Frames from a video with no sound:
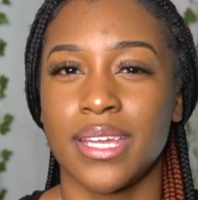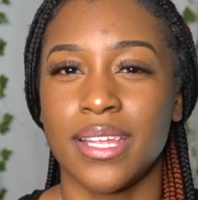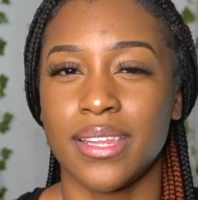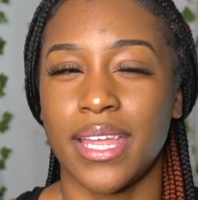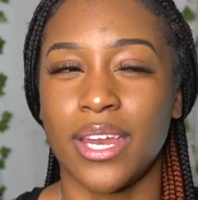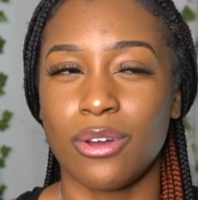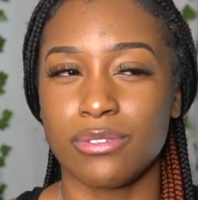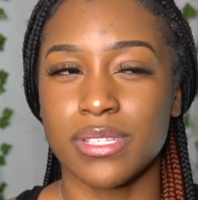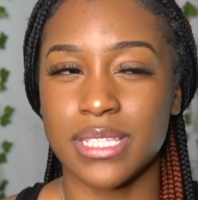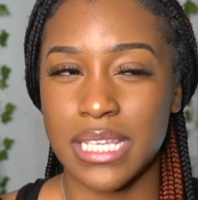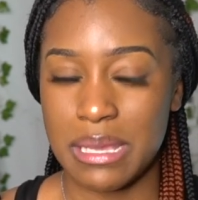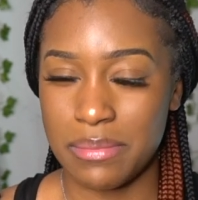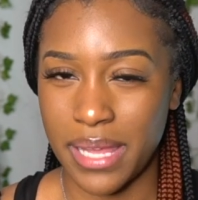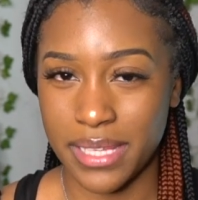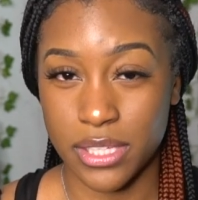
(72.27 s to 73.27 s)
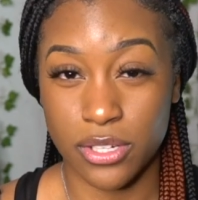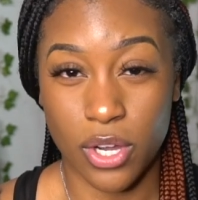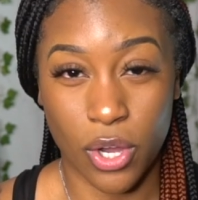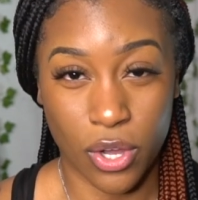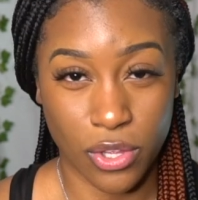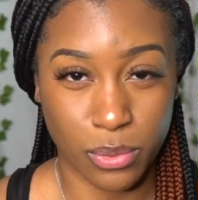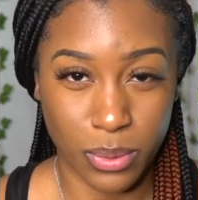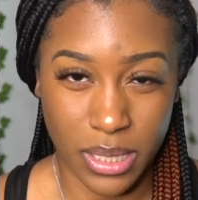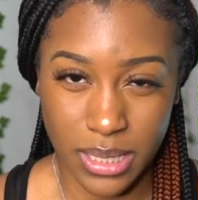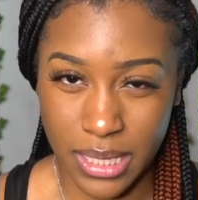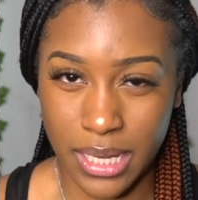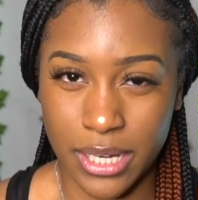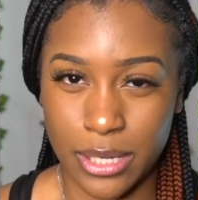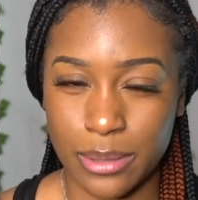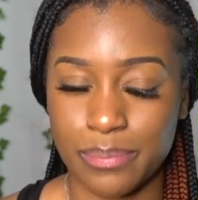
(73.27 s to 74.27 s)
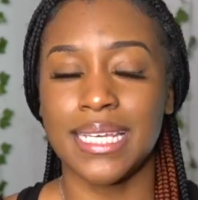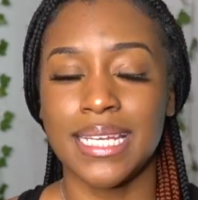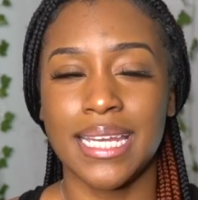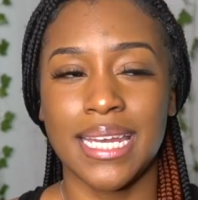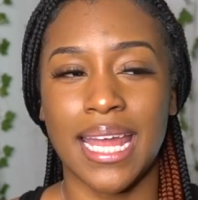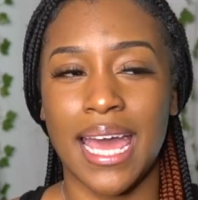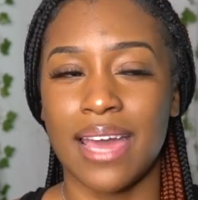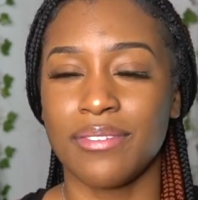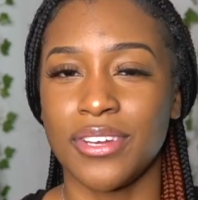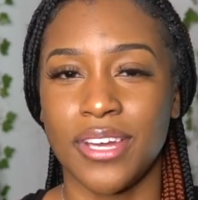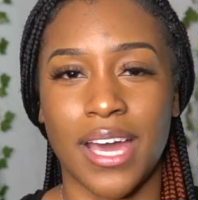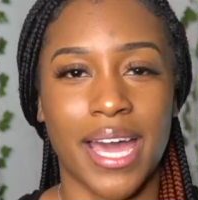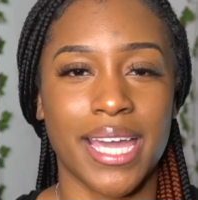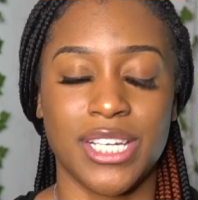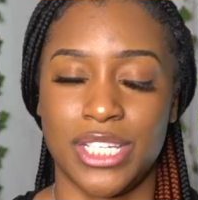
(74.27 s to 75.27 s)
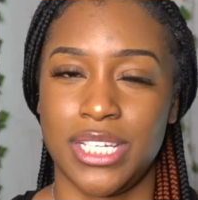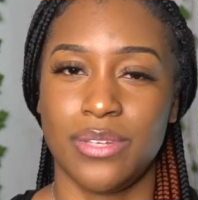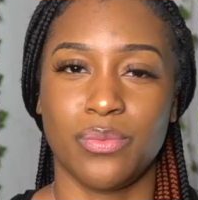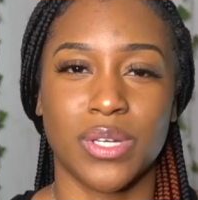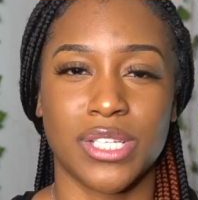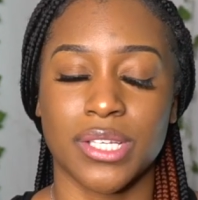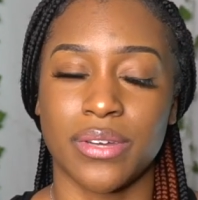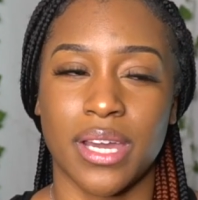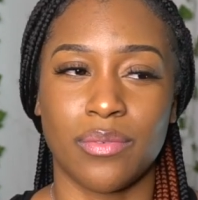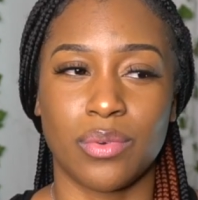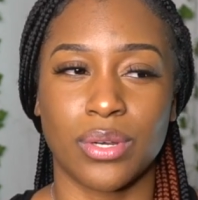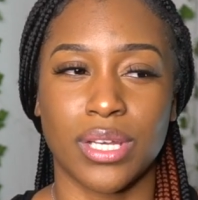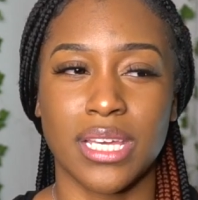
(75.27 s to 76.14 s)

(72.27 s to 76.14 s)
don't seem like they're all the way there. He did not have good hygiene whatsoever.